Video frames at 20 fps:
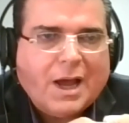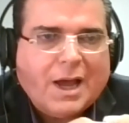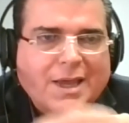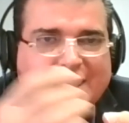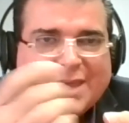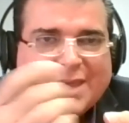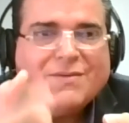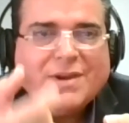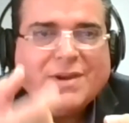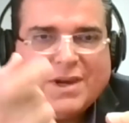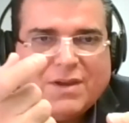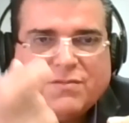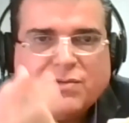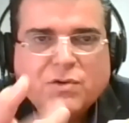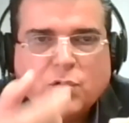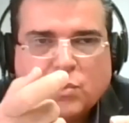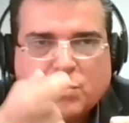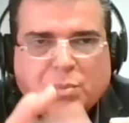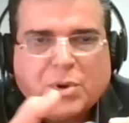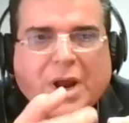Even if
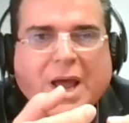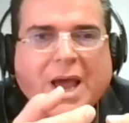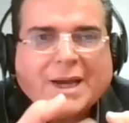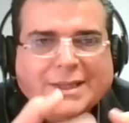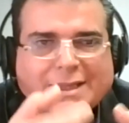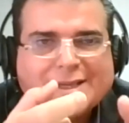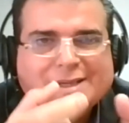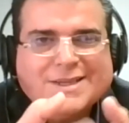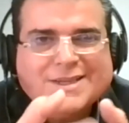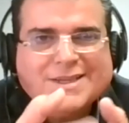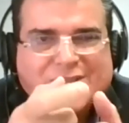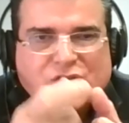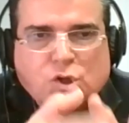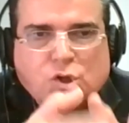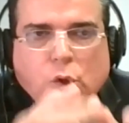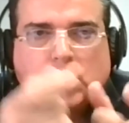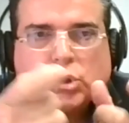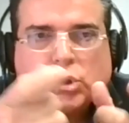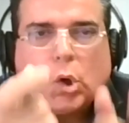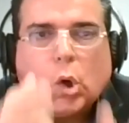your practice is
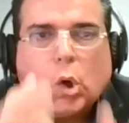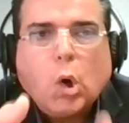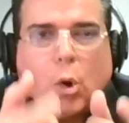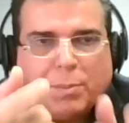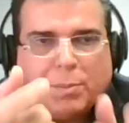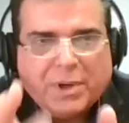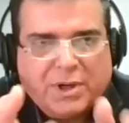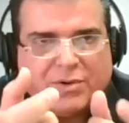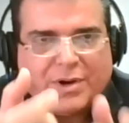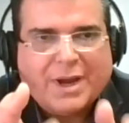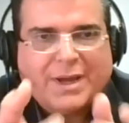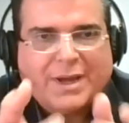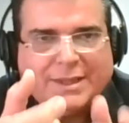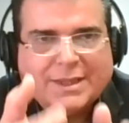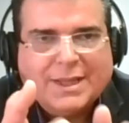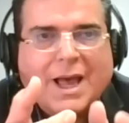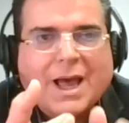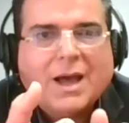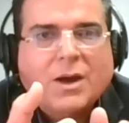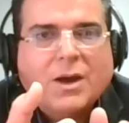not open right
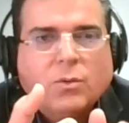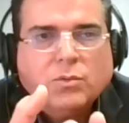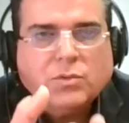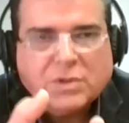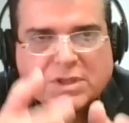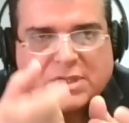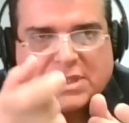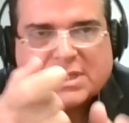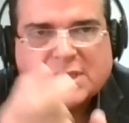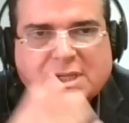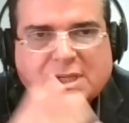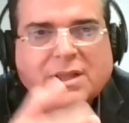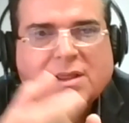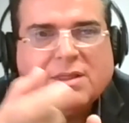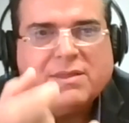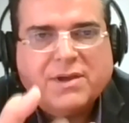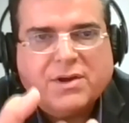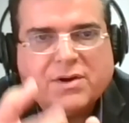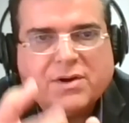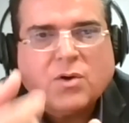now,
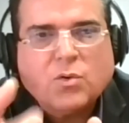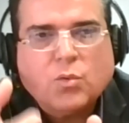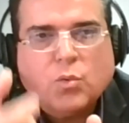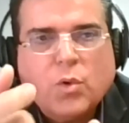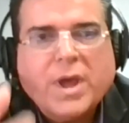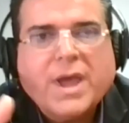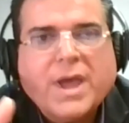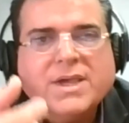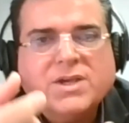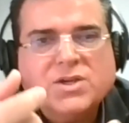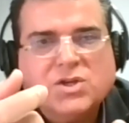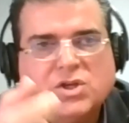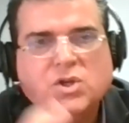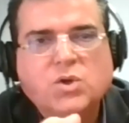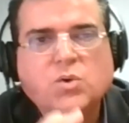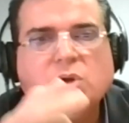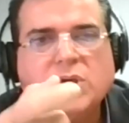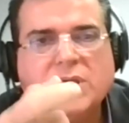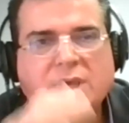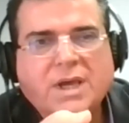still there are ways
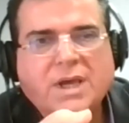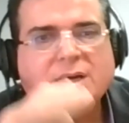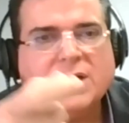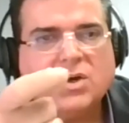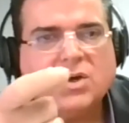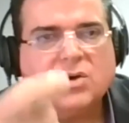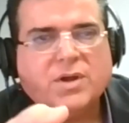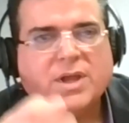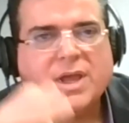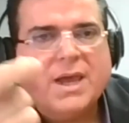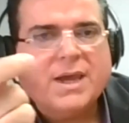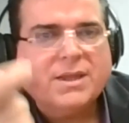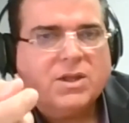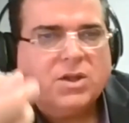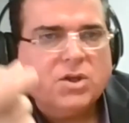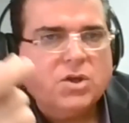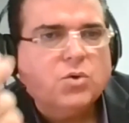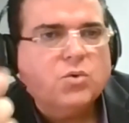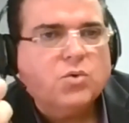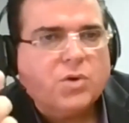you can create
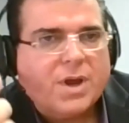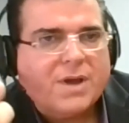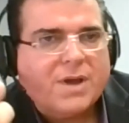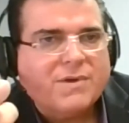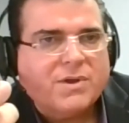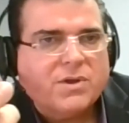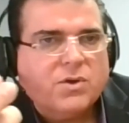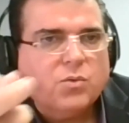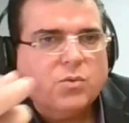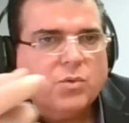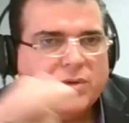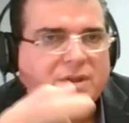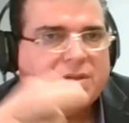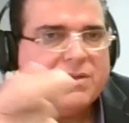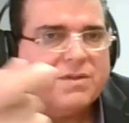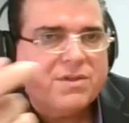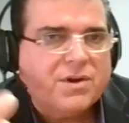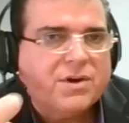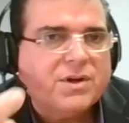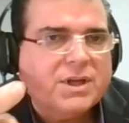new revenue within
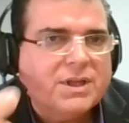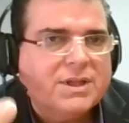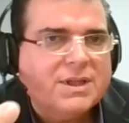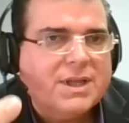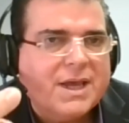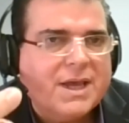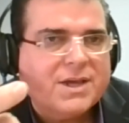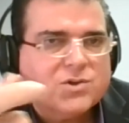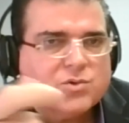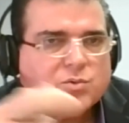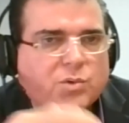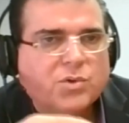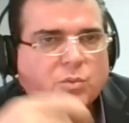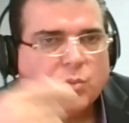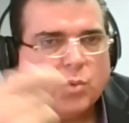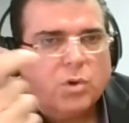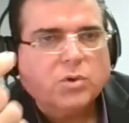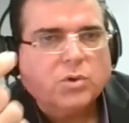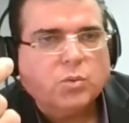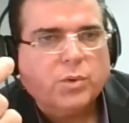30 days with
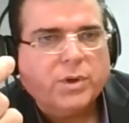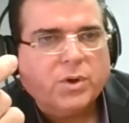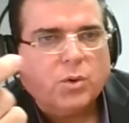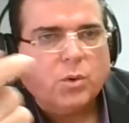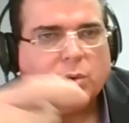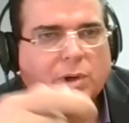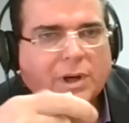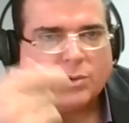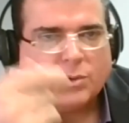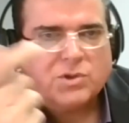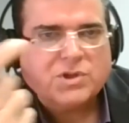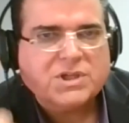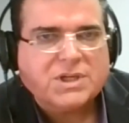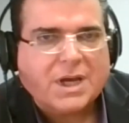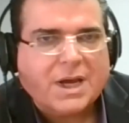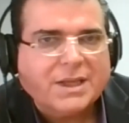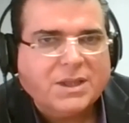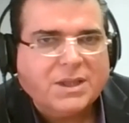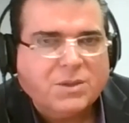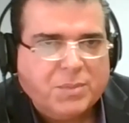what we call
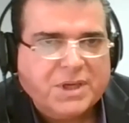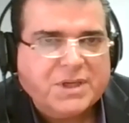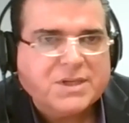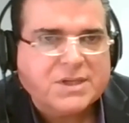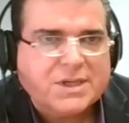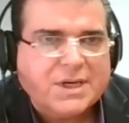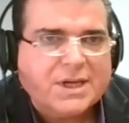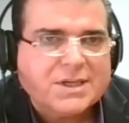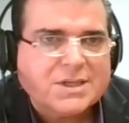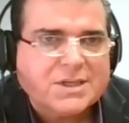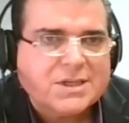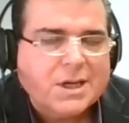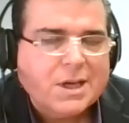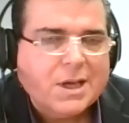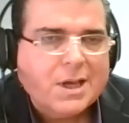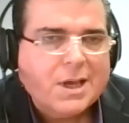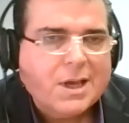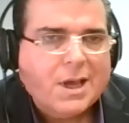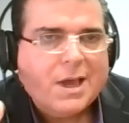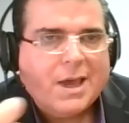outside business.
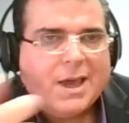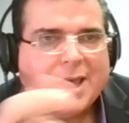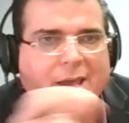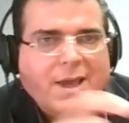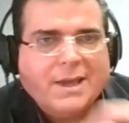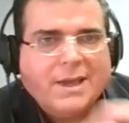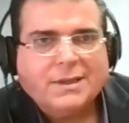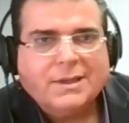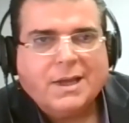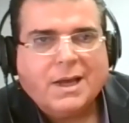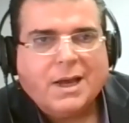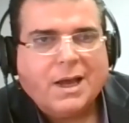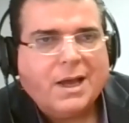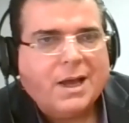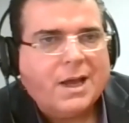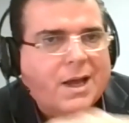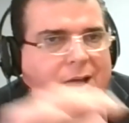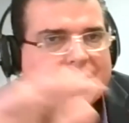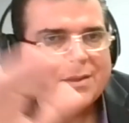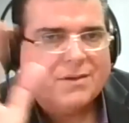And
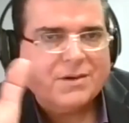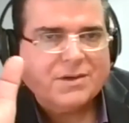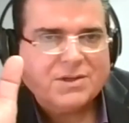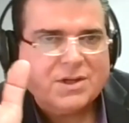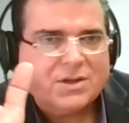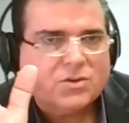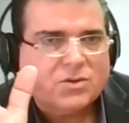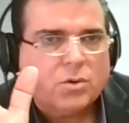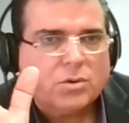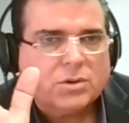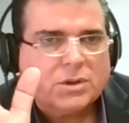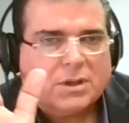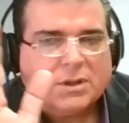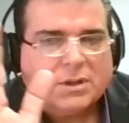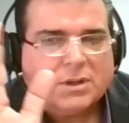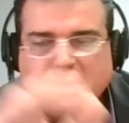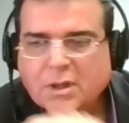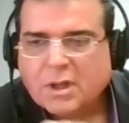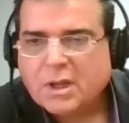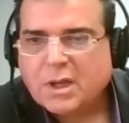there's a
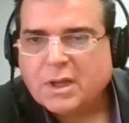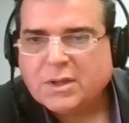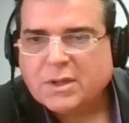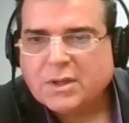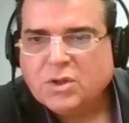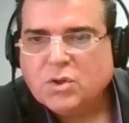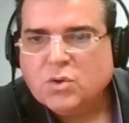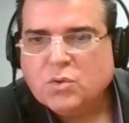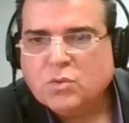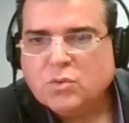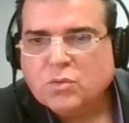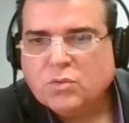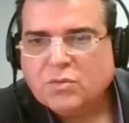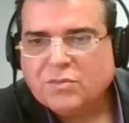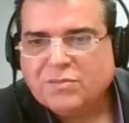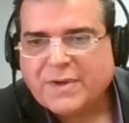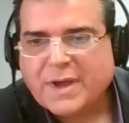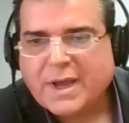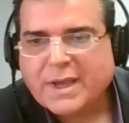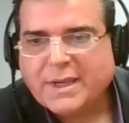total new
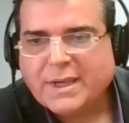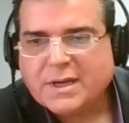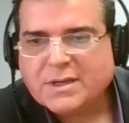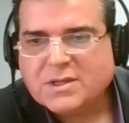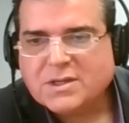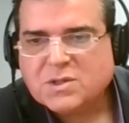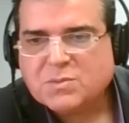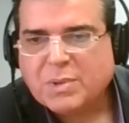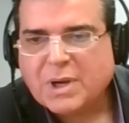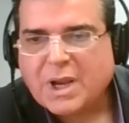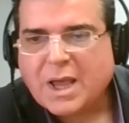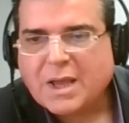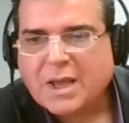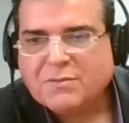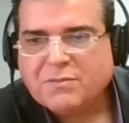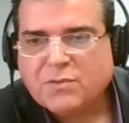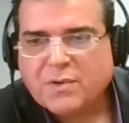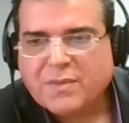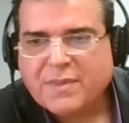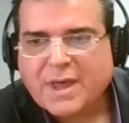finance plan
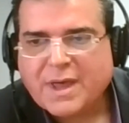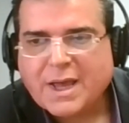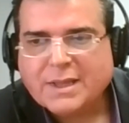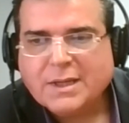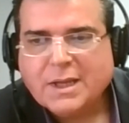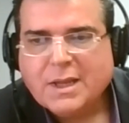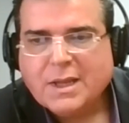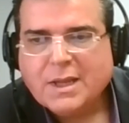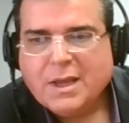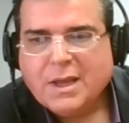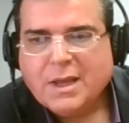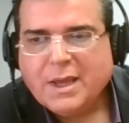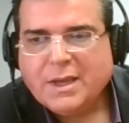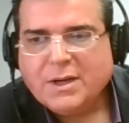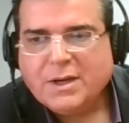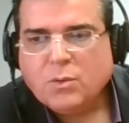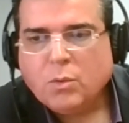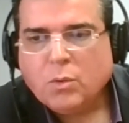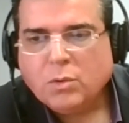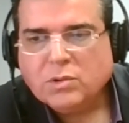for that.
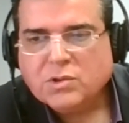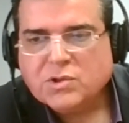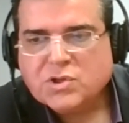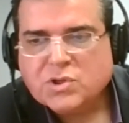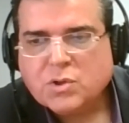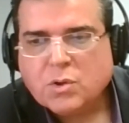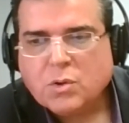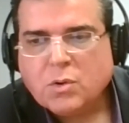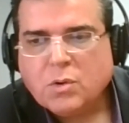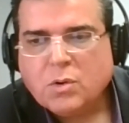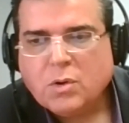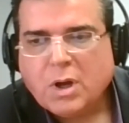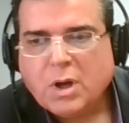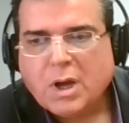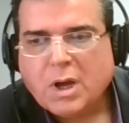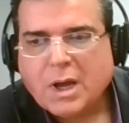And also